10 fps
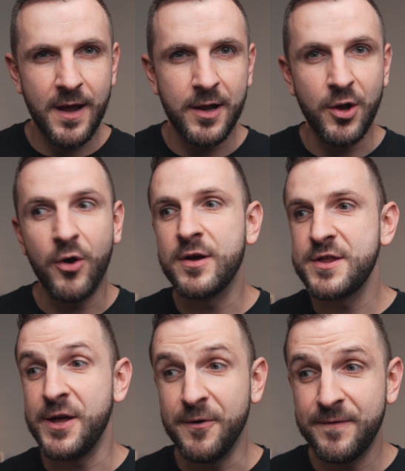a longer
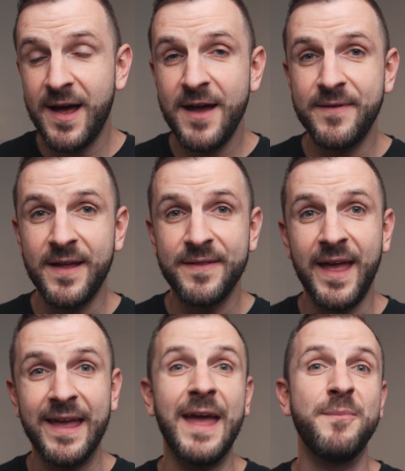shelf life and
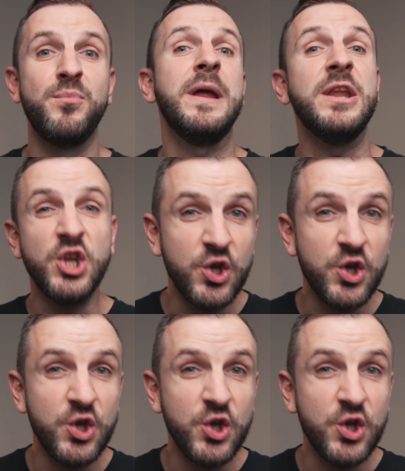they can bring